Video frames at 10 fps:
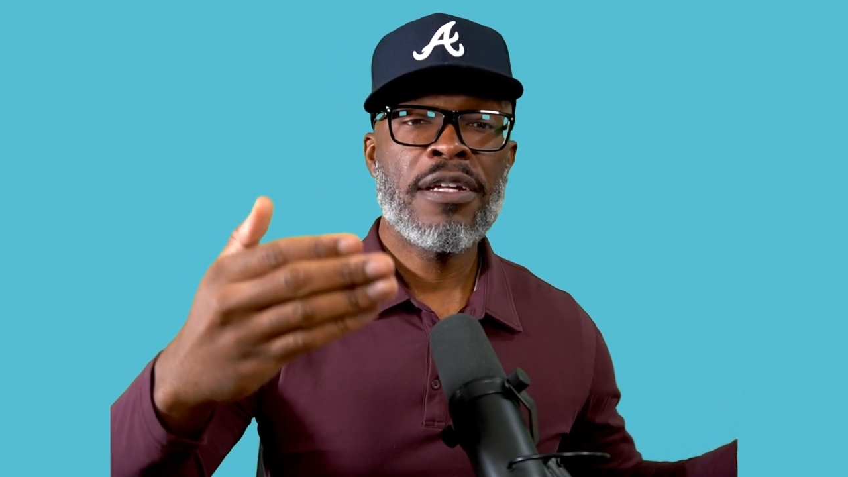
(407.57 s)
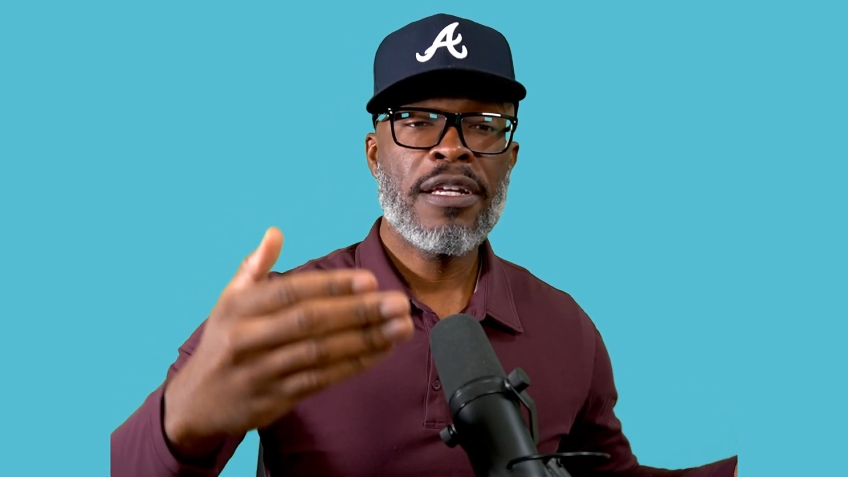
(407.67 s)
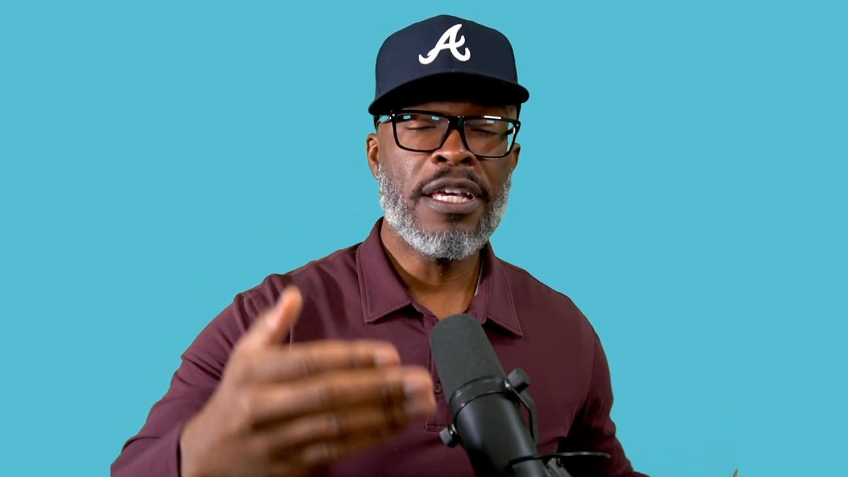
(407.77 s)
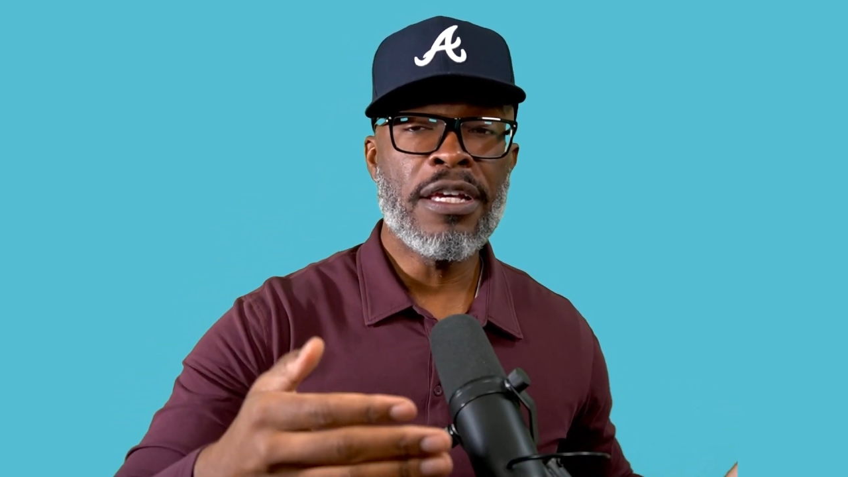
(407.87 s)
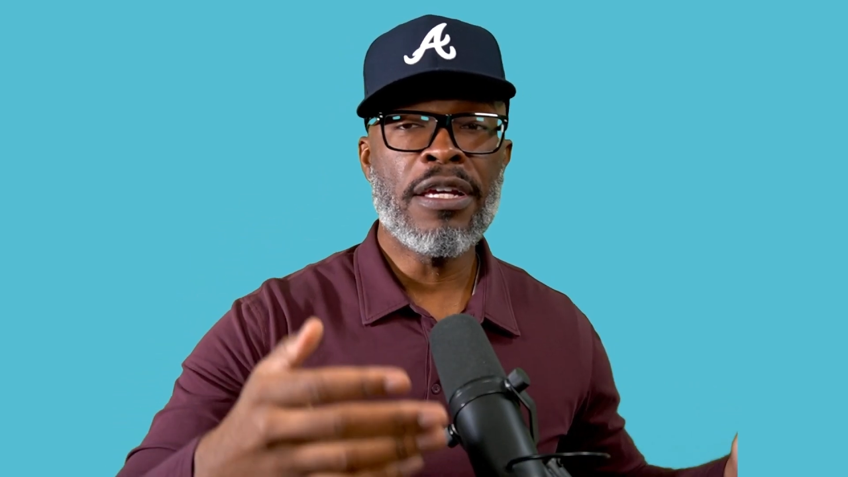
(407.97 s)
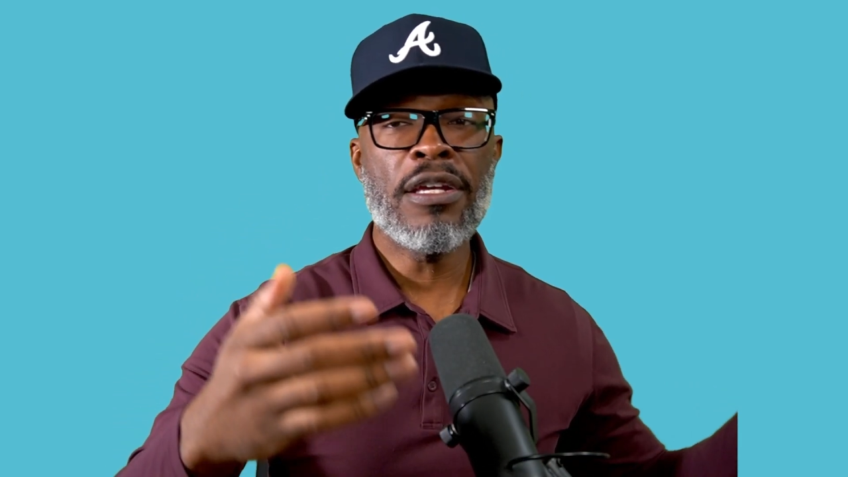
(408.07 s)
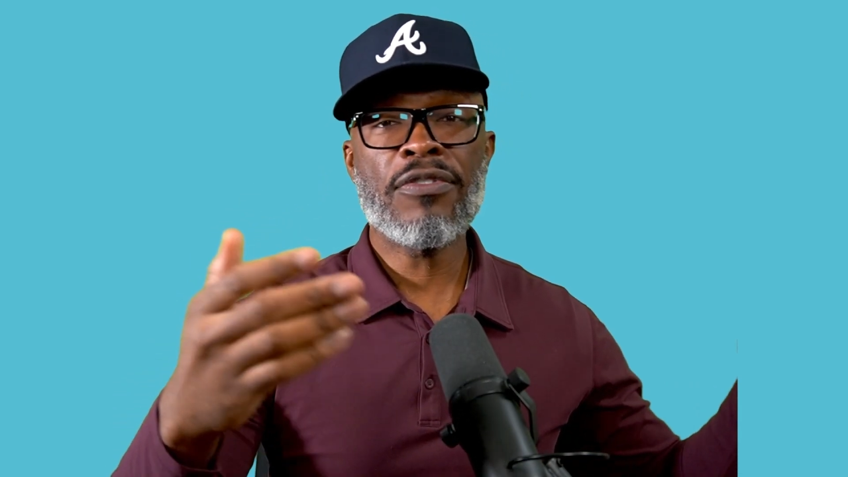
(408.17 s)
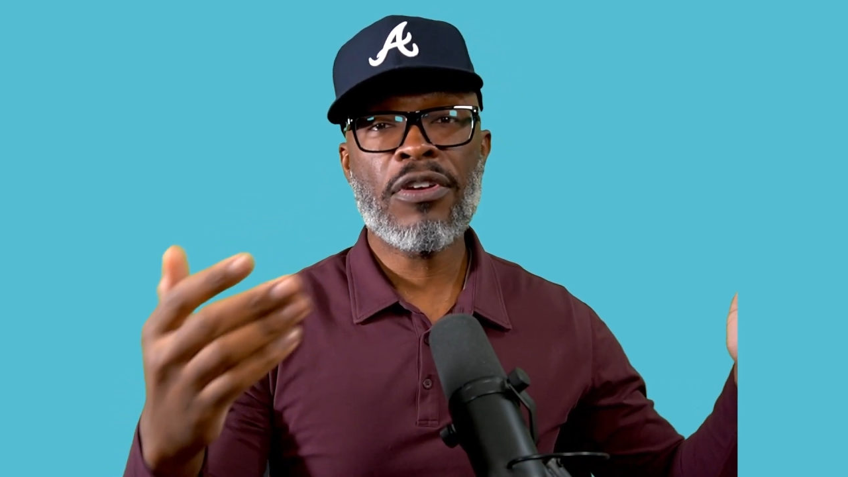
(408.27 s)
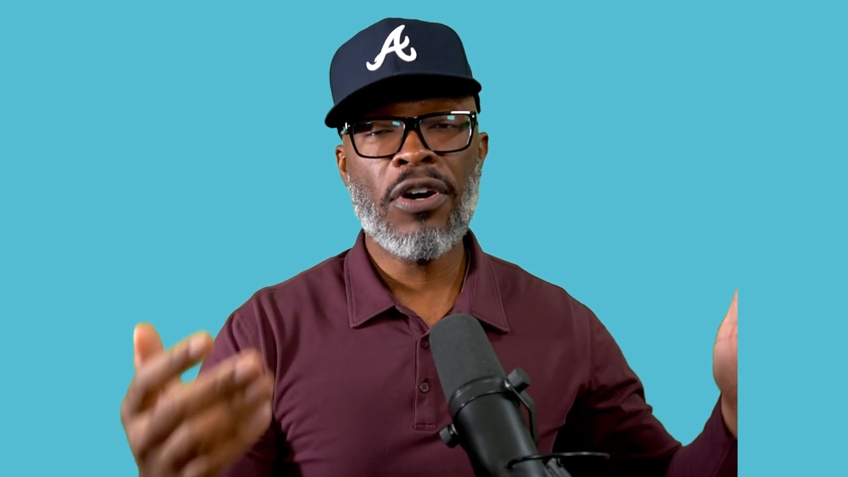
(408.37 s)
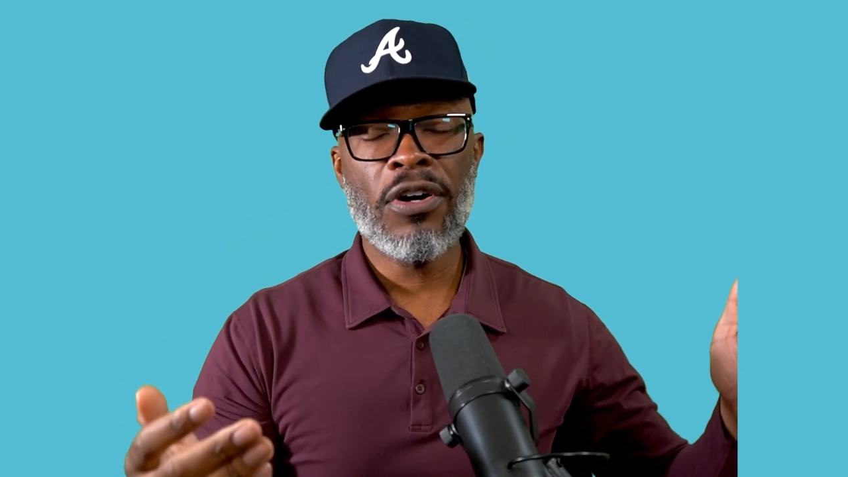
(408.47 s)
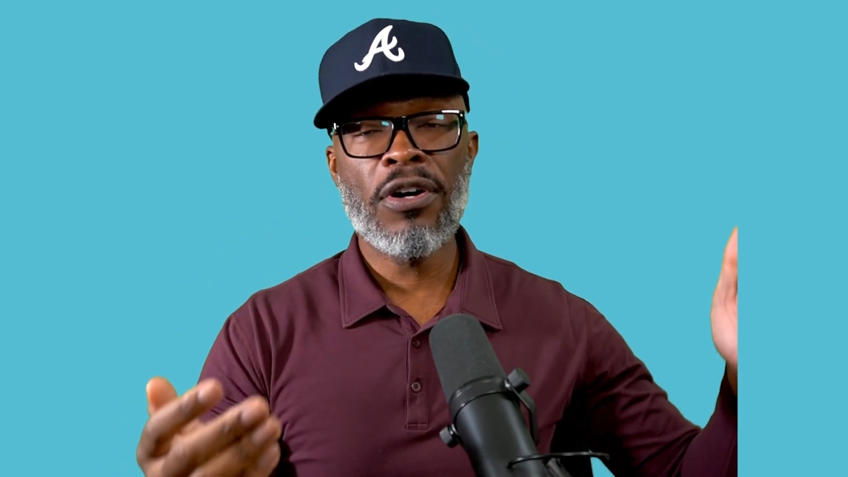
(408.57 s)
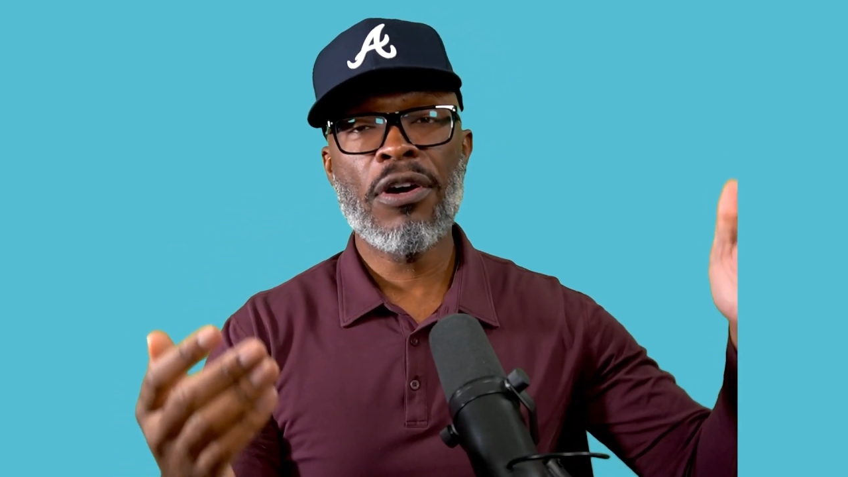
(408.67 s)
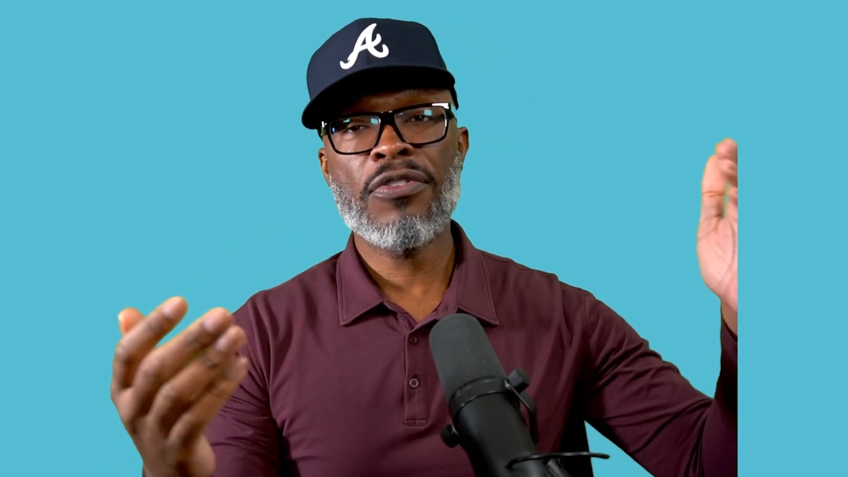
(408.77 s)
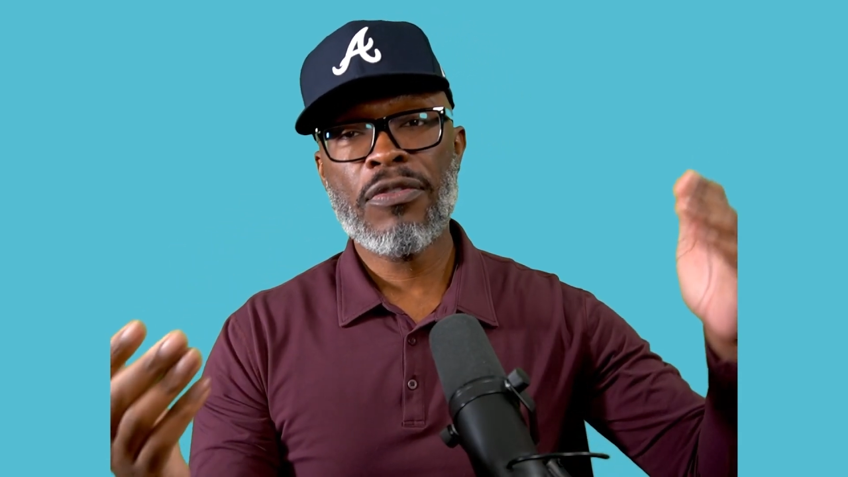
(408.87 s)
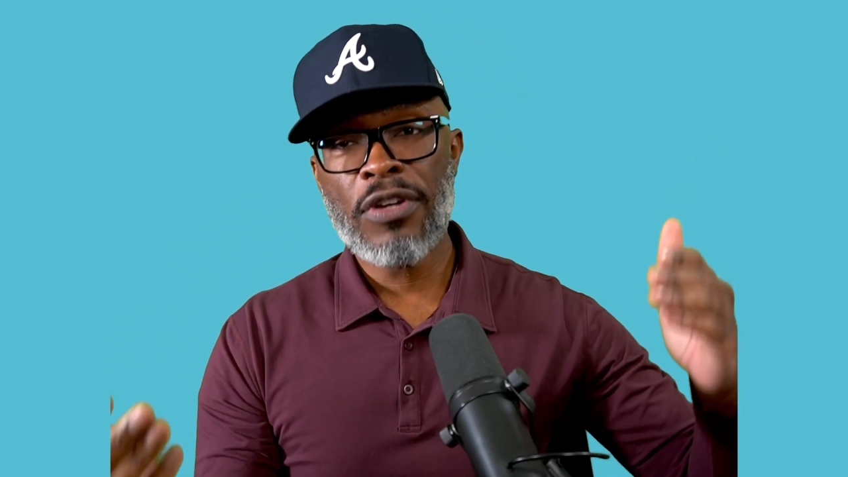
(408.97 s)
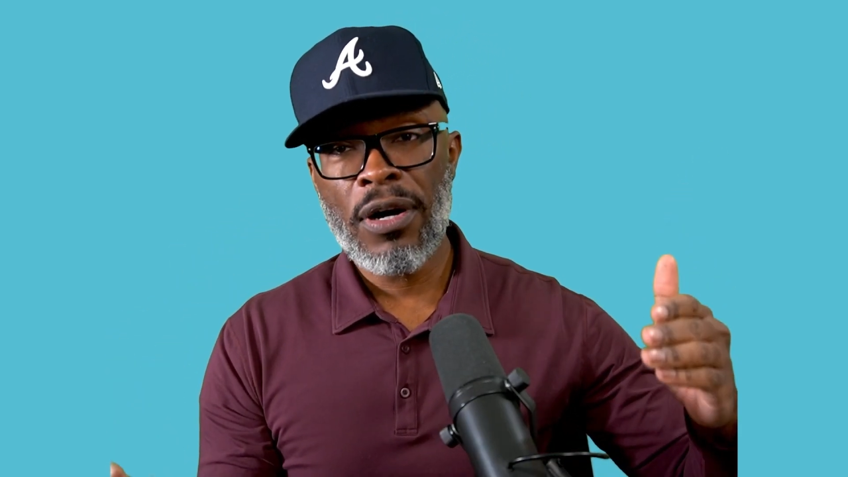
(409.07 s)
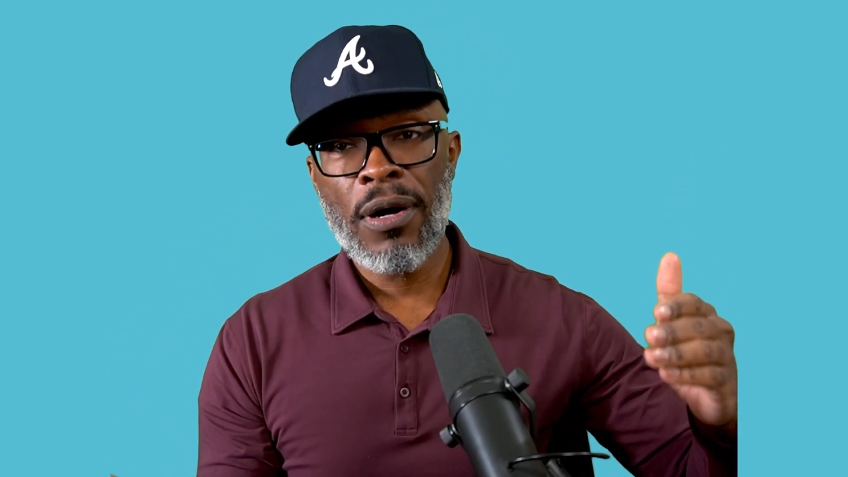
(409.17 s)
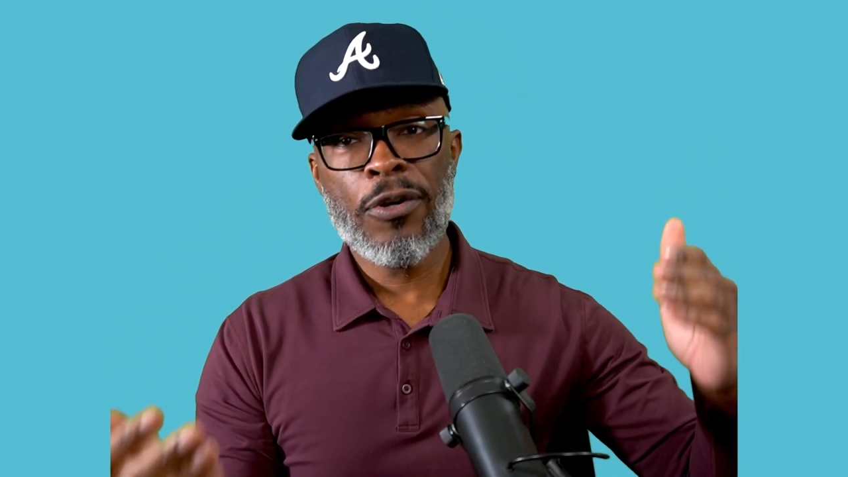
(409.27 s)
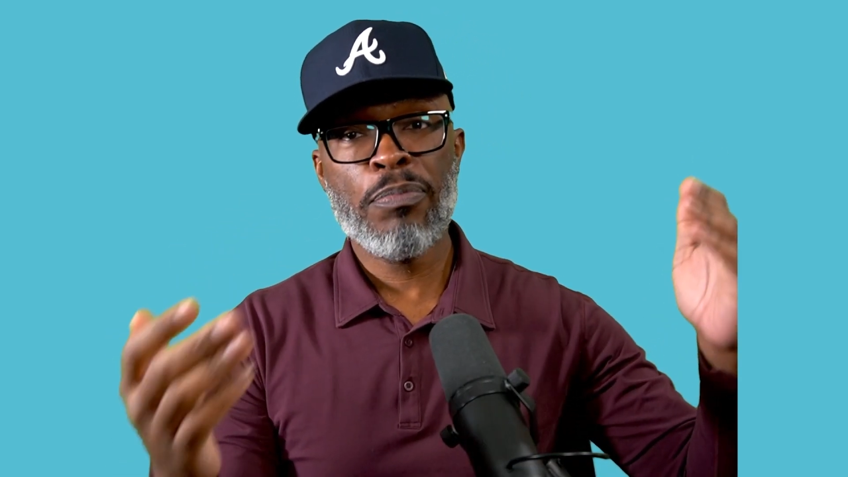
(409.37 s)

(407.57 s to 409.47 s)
kids, the cars, the dog,